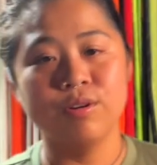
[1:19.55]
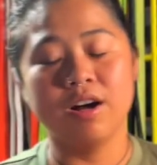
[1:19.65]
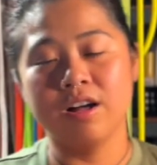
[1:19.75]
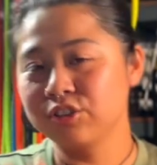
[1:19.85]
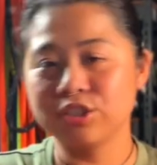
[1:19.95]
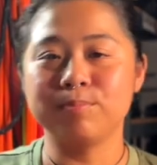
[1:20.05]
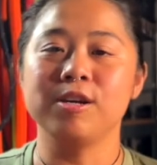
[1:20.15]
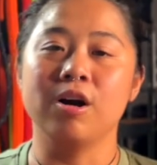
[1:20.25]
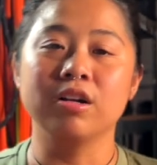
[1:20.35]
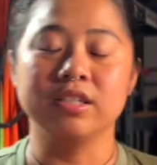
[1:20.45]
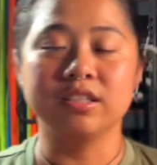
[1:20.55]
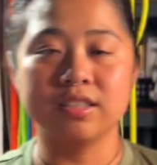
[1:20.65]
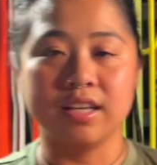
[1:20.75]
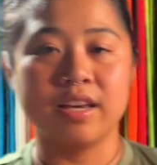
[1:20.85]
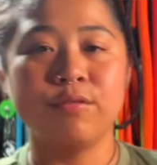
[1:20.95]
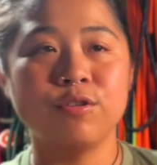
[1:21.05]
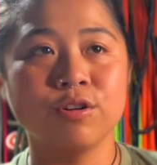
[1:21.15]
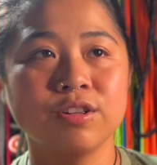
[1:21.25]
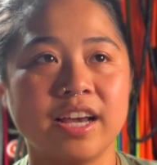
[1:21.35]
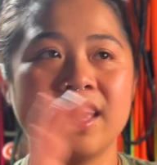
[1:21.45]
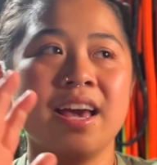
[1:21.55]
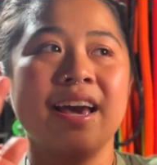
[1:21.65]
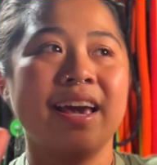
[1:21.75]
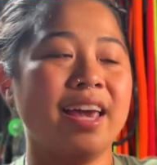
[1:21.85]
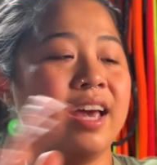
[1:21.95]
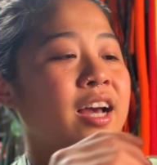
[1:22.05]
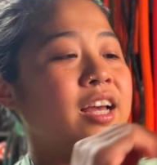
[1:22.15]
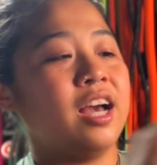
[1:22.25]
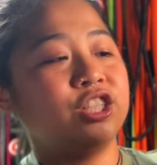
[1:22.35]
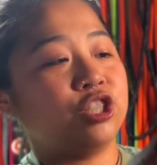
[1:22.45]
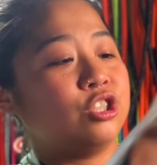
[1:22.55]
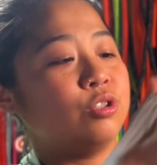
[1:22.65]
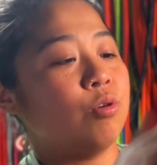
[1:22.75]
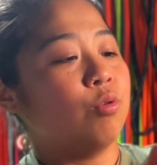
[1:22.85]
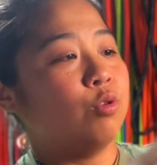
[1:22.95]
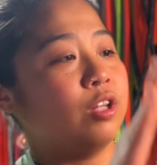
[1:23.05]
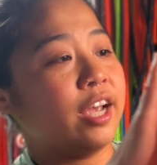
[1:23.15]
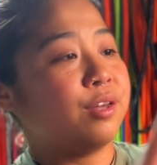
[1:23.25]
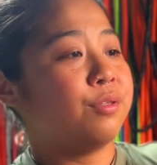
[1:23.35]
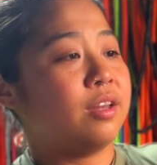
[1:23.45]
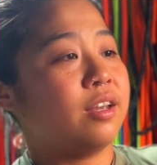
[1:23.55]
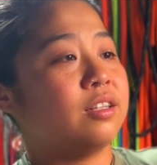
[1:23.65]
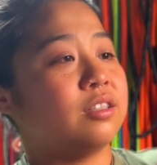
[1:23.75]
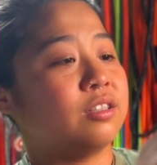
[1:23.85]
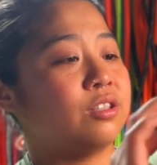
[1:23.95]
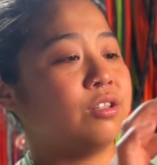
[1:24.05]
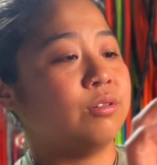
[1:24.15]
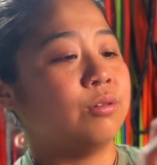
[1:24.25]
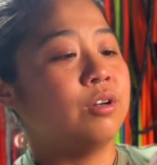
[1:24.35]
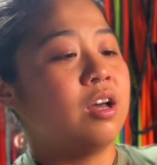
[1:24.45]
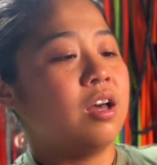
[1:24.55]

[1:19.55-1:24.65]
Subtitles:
I'll just be honest. Like if you're like, hey, I just don't like things to,